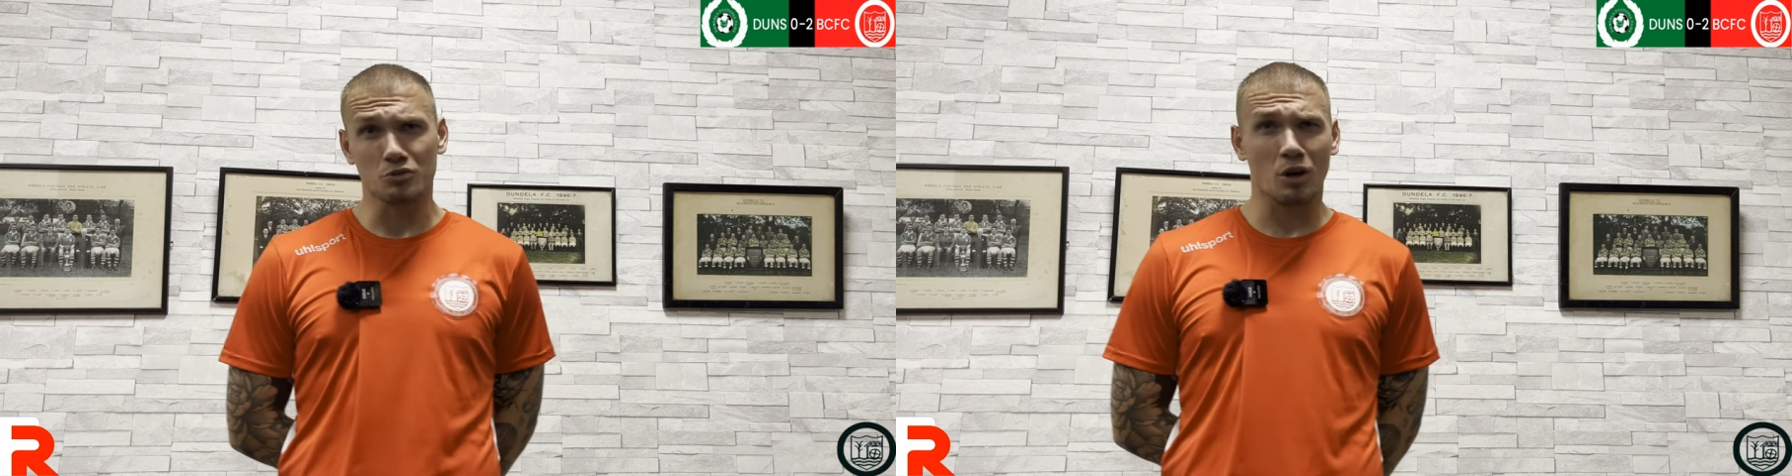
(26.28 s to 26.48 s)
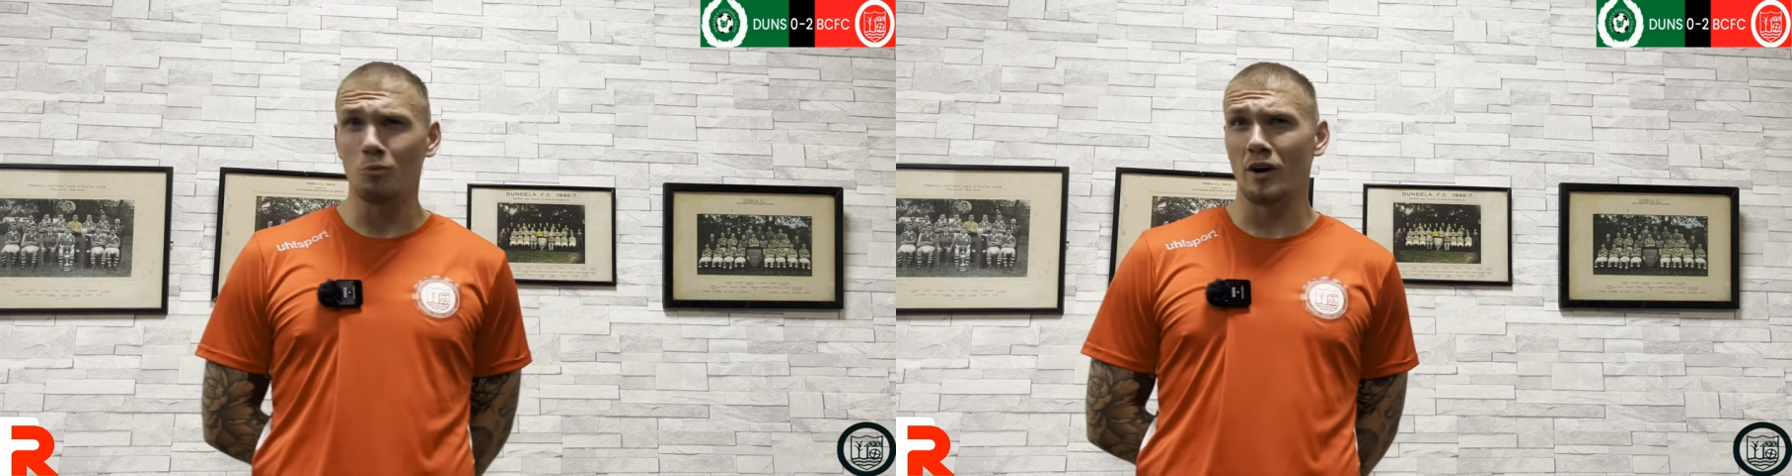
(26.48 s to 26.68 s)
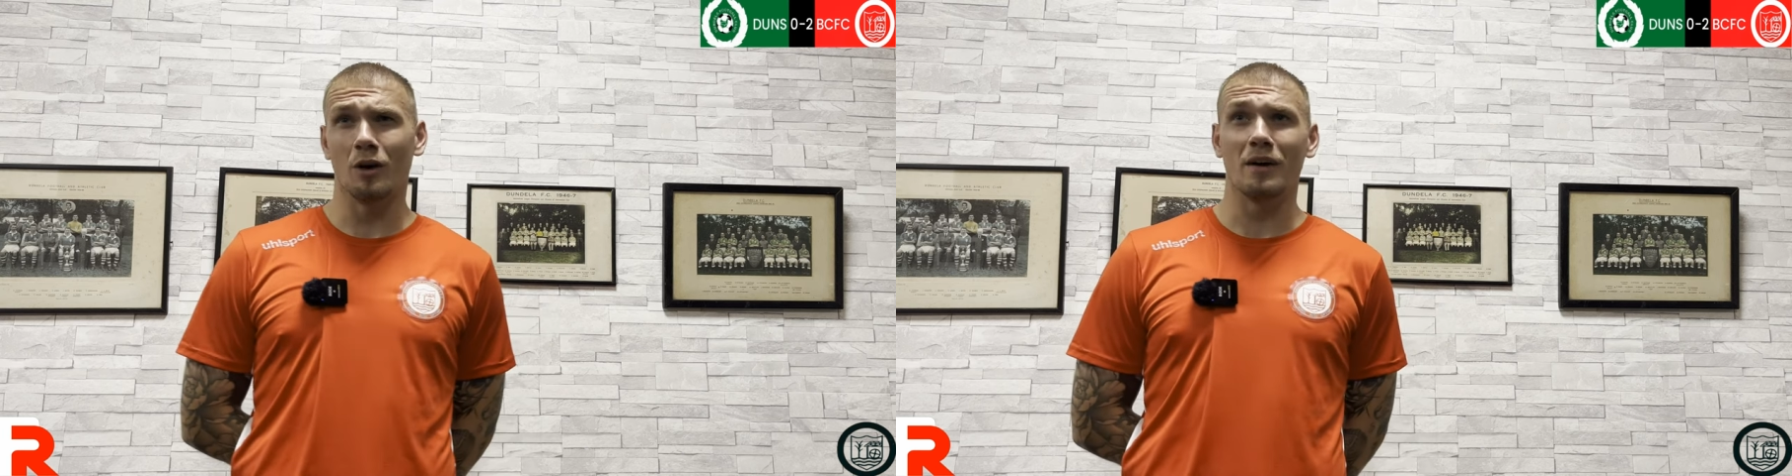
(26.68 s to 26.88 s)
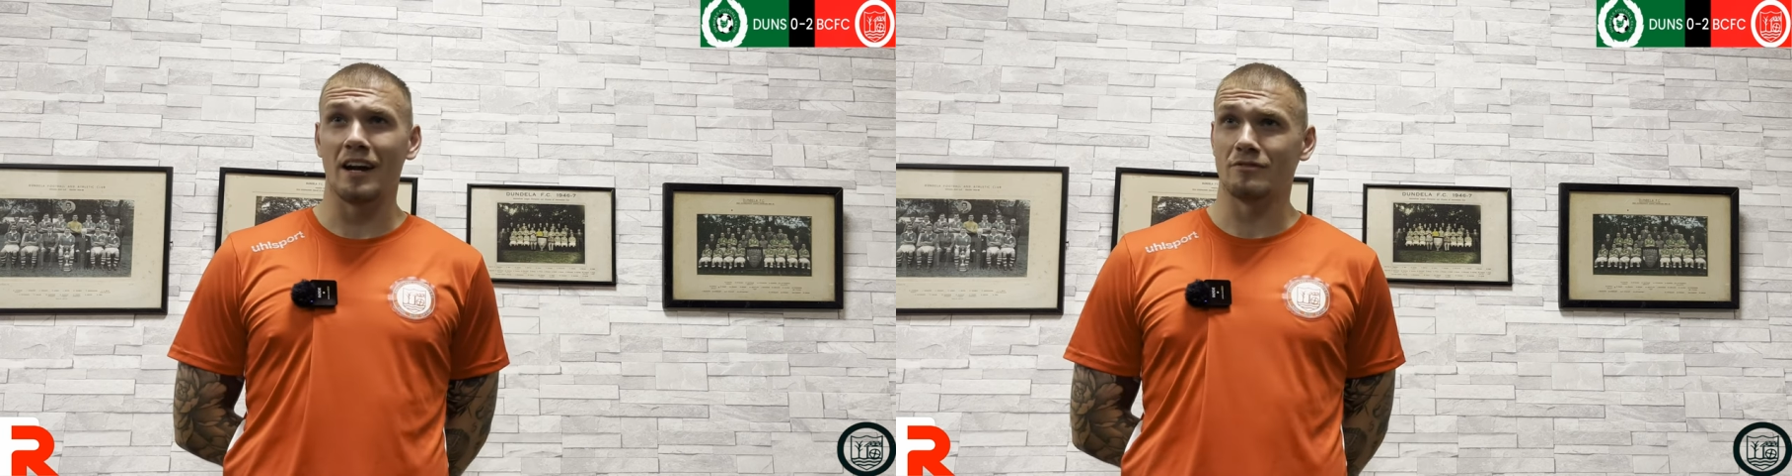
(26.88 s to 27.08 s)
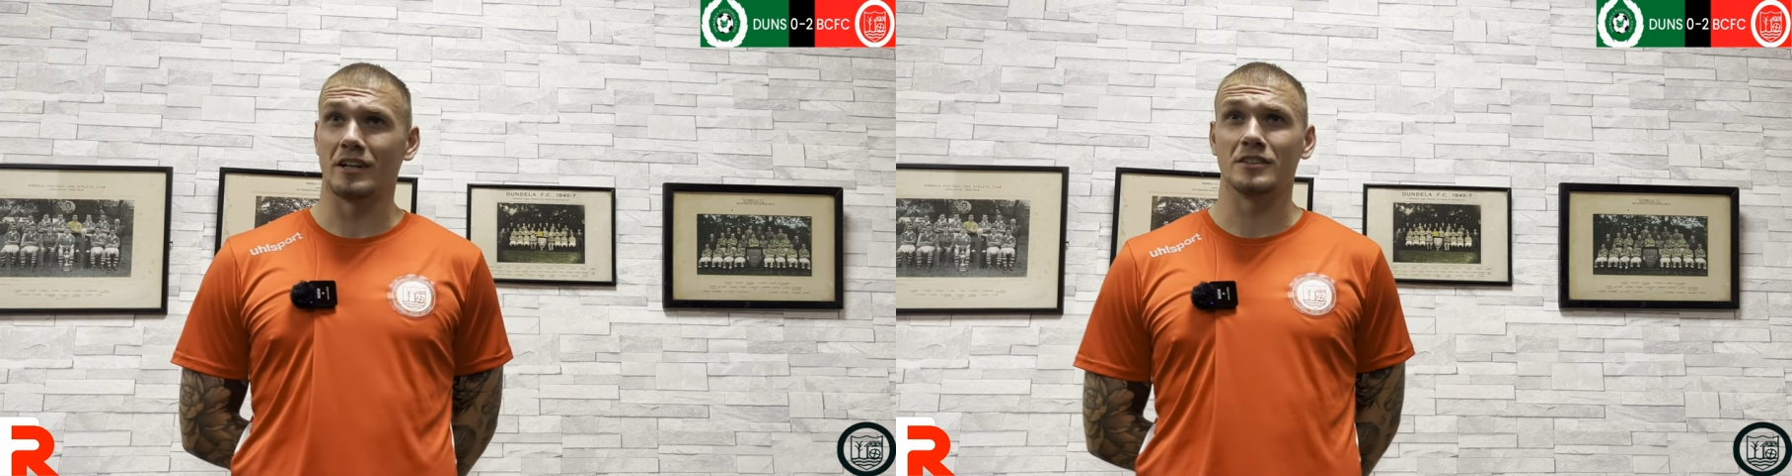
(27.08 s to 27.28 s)
done well with
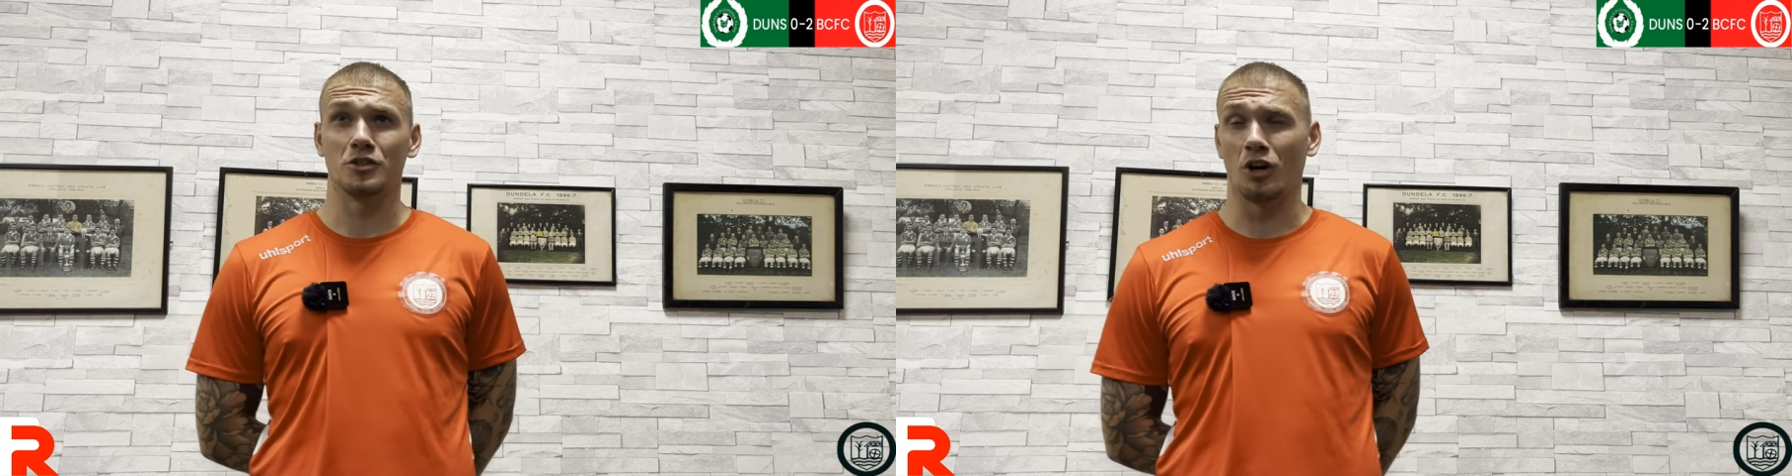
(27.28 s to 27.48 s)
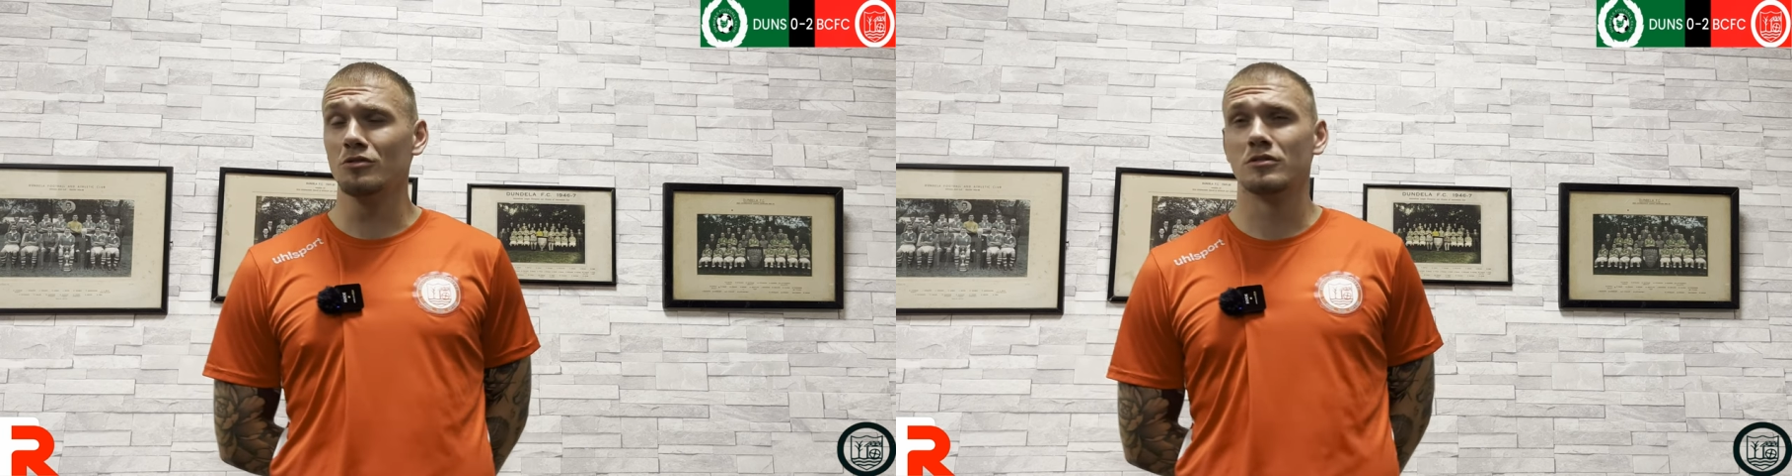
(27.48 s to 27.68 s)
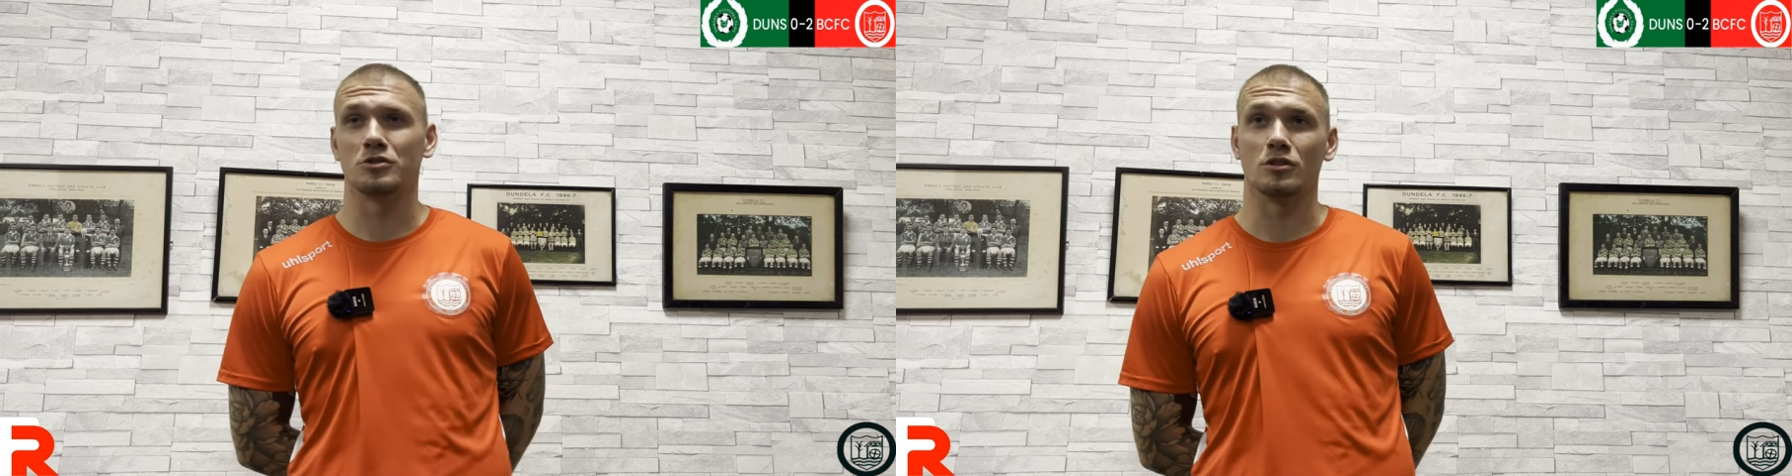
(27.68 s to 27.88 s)
everything they've done,